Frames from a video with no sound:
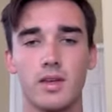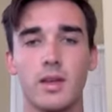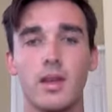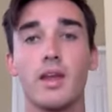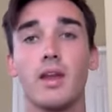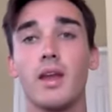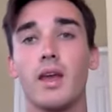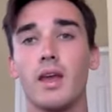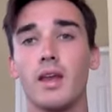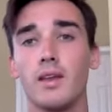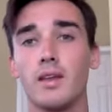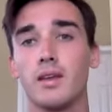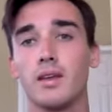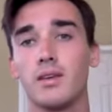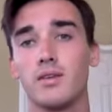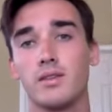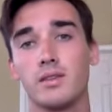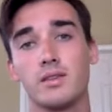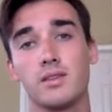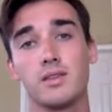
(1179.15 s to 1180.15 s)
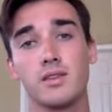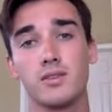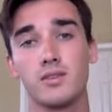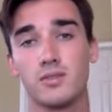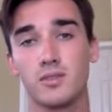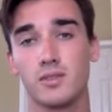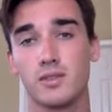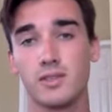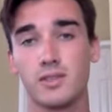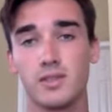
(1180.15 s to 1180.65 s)
in any given
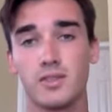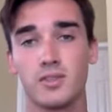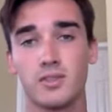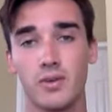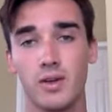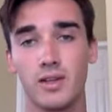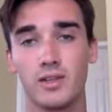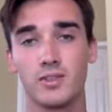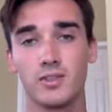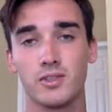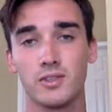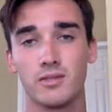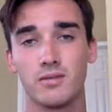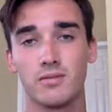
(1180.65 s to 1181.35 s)
social situation.